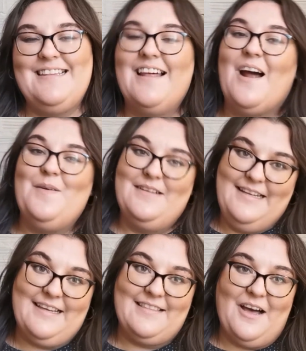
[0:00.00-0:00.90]
that I will
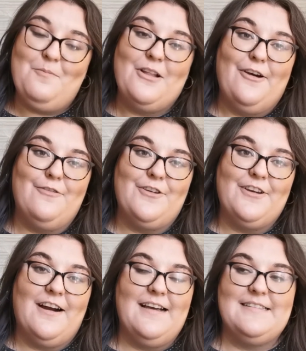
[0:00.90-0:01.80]
link down below for
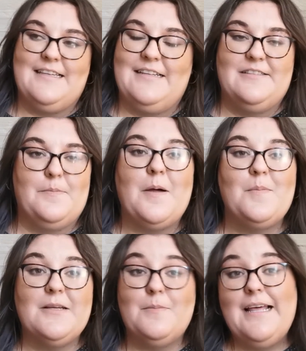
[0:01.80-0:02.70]
you guys. It is a
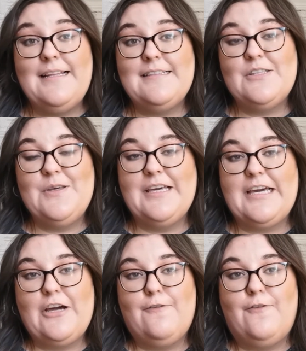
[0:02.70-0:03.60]
public playlist, so you
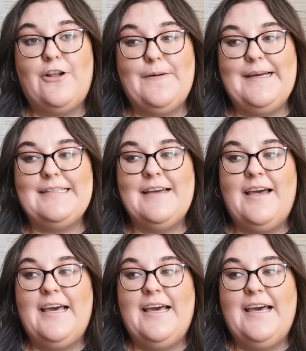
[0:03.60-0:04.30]
can go follow it.